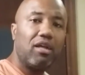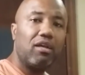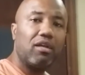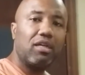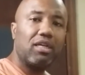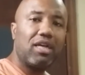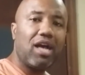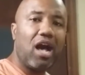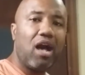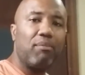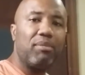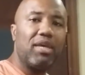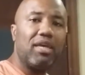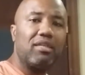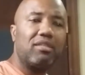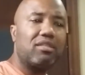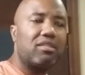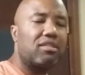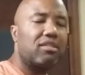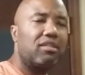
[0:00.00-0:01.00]

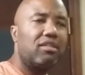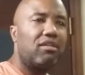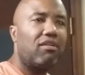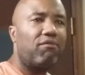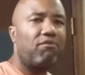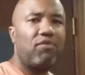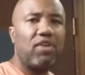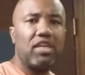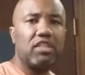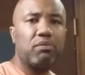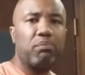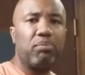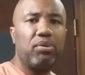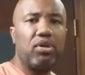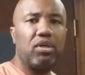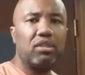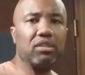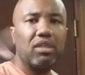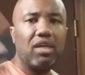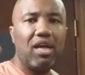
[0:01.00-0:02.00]
Comments,
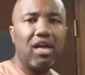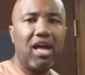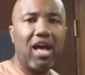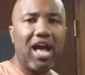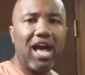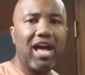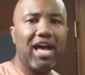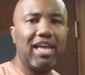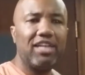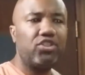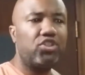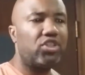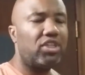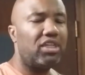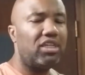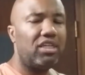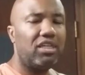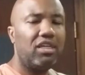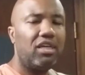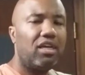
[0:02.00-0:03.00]
Facebook,
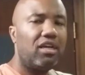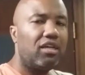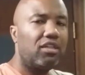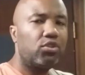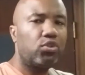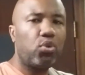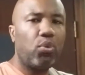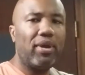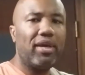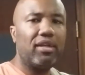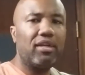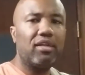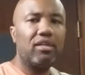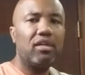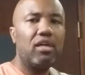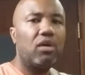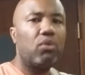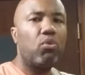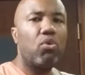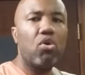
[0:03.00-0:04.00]
IG,
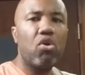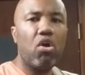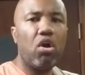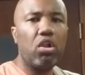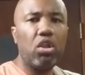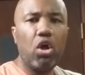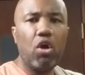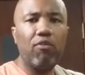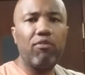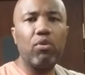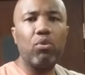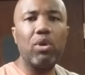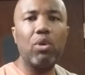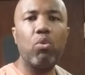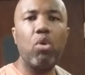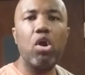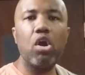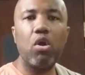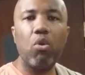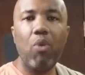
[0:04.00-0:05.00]
Twitter, we're all over. We're
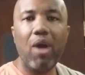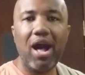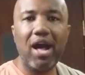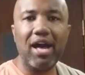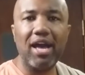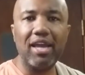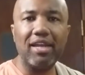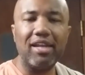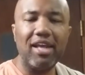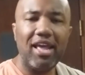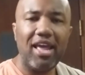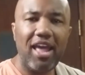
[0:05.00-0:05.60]
worldwide.